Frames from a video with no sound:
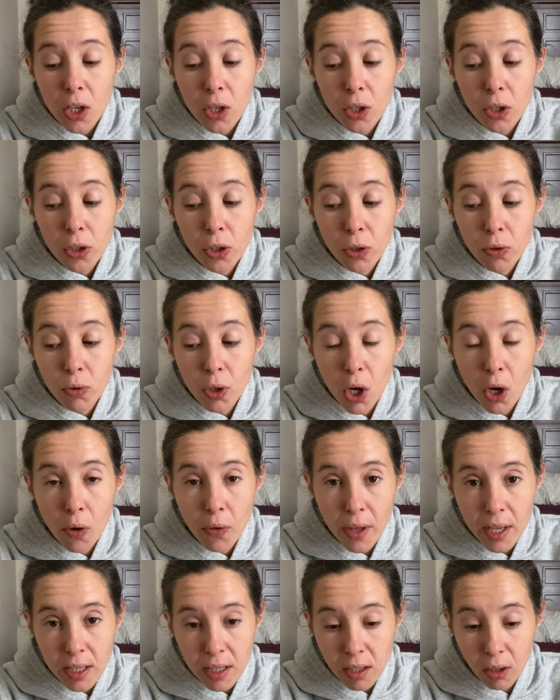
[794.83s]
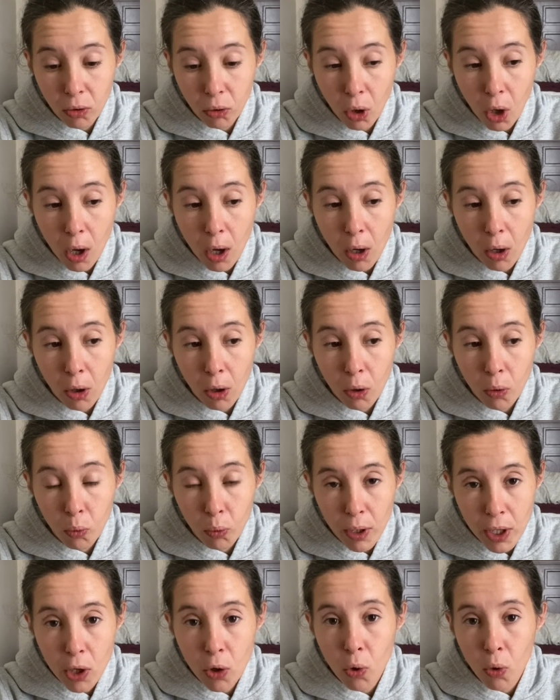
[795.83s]
you know that the long
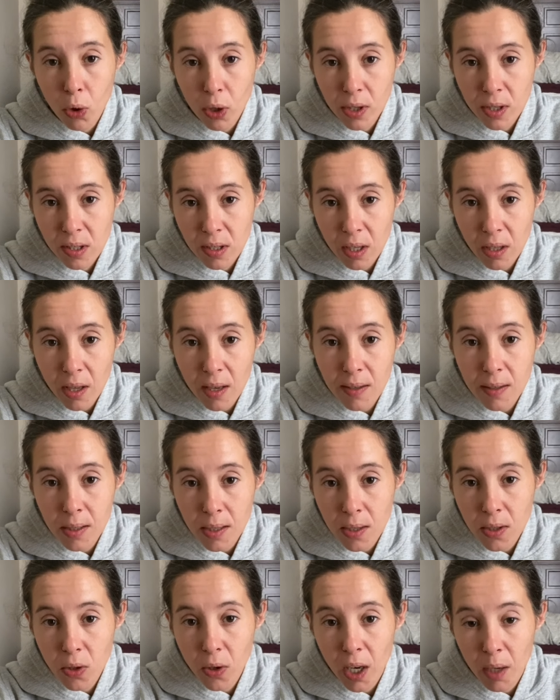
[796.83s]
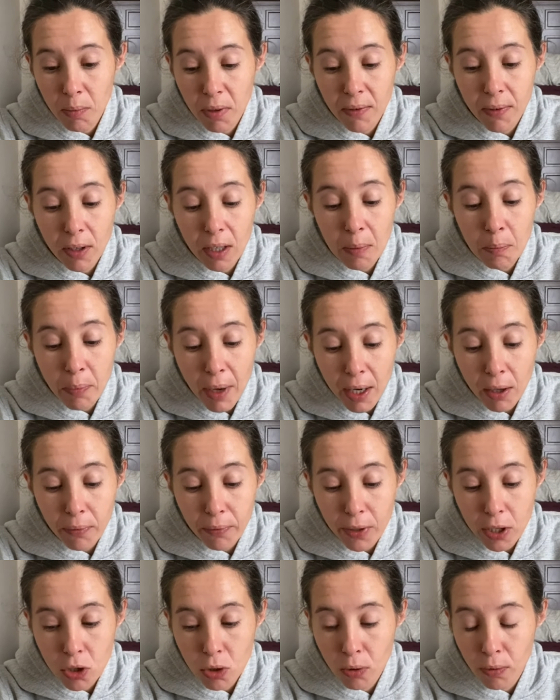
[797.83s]
recourse to this is it's going to be very
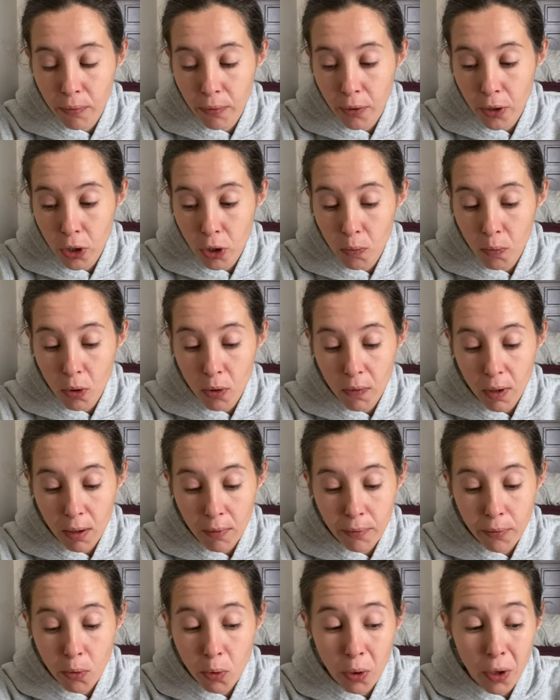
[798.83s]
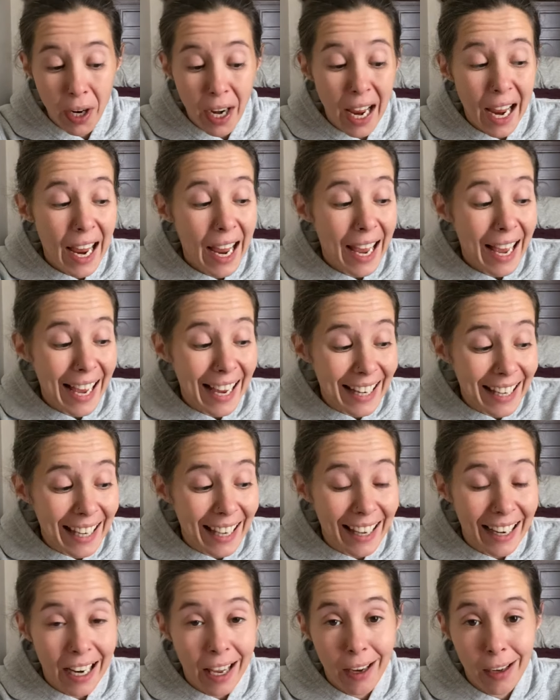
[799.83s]
beneficial for you moving forward.
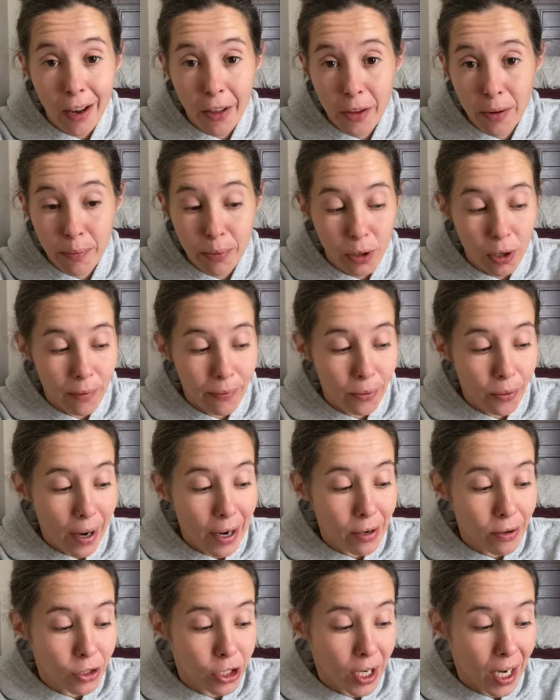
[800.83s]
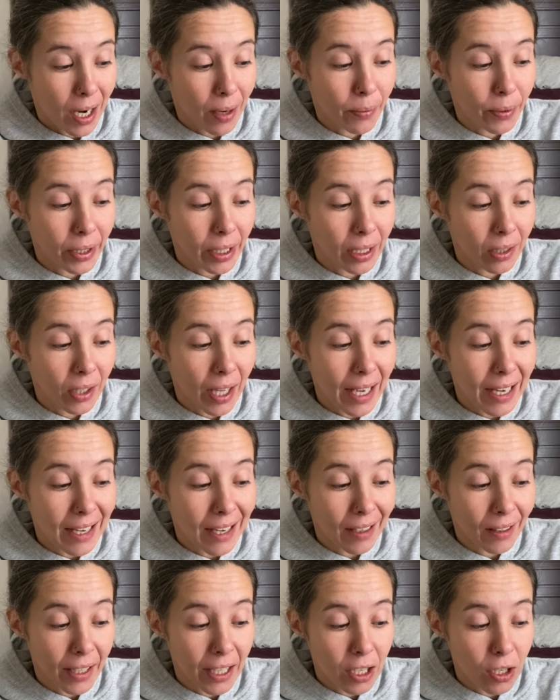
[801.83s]
Again, another beautiful energy. I really like
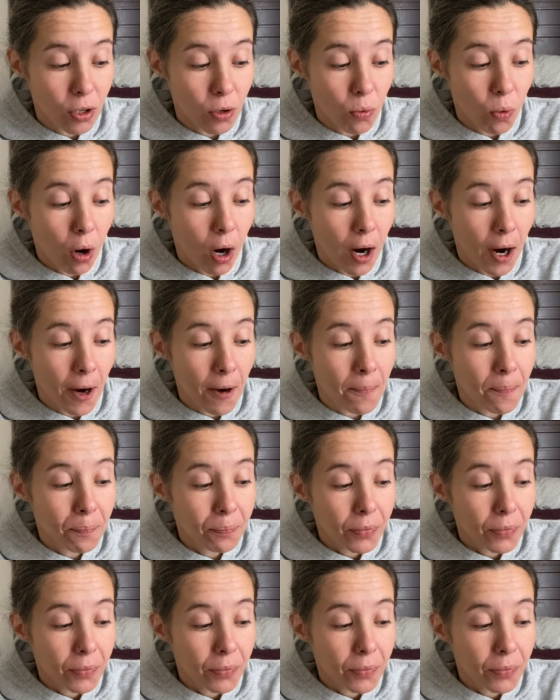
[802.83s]
it. Like you are